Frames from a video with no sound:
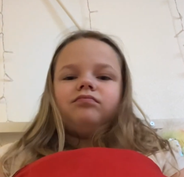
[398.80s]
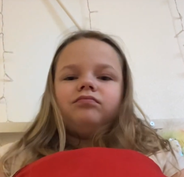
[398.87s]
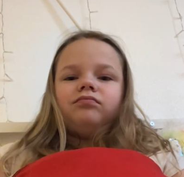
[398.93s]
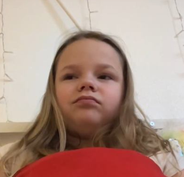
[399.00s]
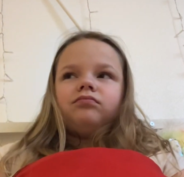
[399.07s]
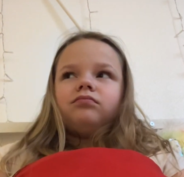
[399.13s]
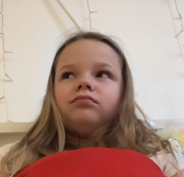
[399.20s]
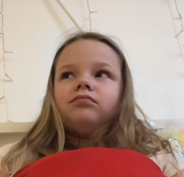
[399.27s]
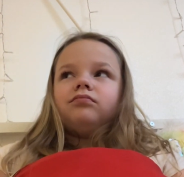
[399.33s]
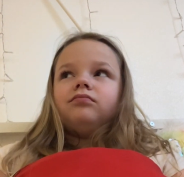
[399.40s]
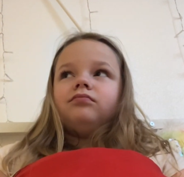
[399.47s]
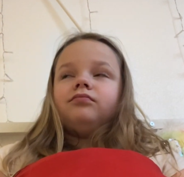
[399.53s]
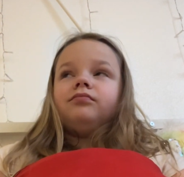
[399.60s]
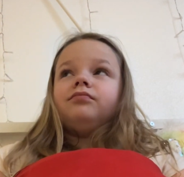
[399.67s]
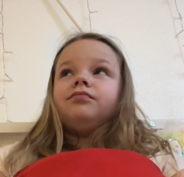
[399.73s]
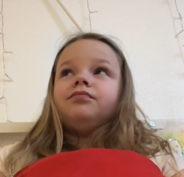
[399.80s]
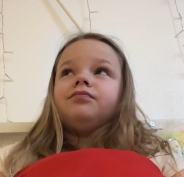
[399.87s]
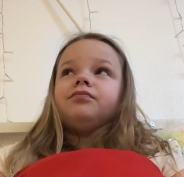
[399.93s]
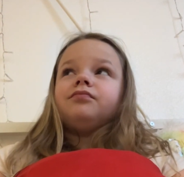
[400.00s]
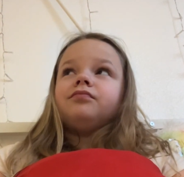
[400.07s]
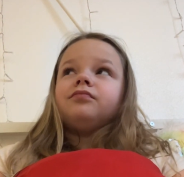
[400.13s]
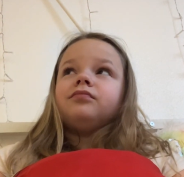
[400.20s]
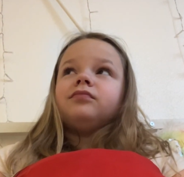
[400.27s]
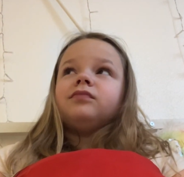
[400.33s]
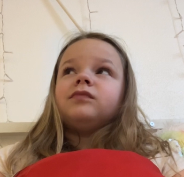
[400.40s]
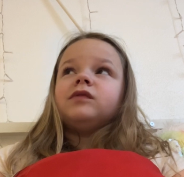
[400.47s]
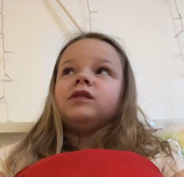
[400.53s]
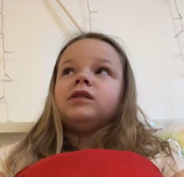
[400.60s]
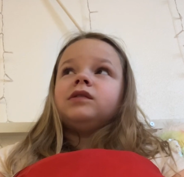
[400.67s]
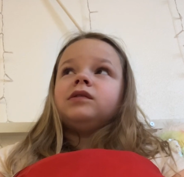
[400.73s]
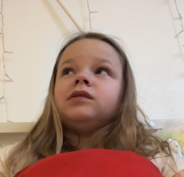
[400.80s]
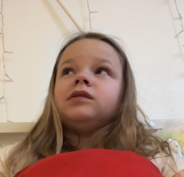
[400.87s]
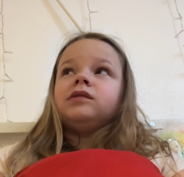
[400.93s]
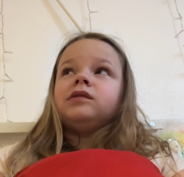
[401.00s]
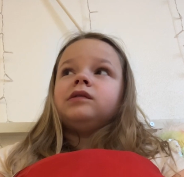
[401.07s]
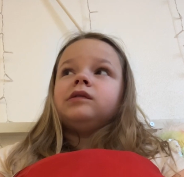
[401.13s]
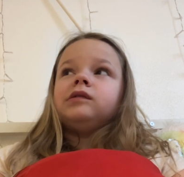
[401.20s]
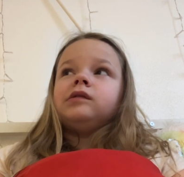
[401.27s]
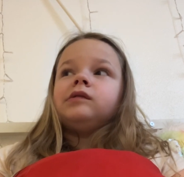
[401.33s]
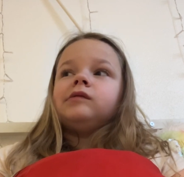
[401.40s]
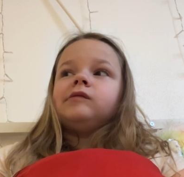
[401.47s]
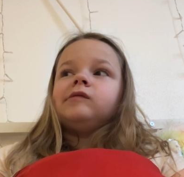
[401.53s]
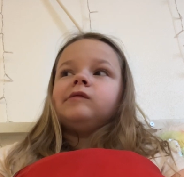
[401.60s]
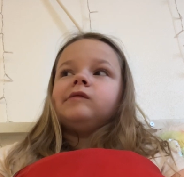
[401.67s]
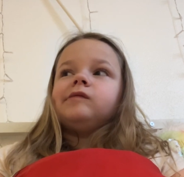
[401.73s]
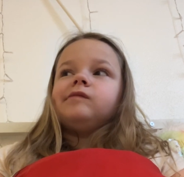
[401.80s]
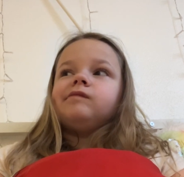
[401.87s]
Nothing is said.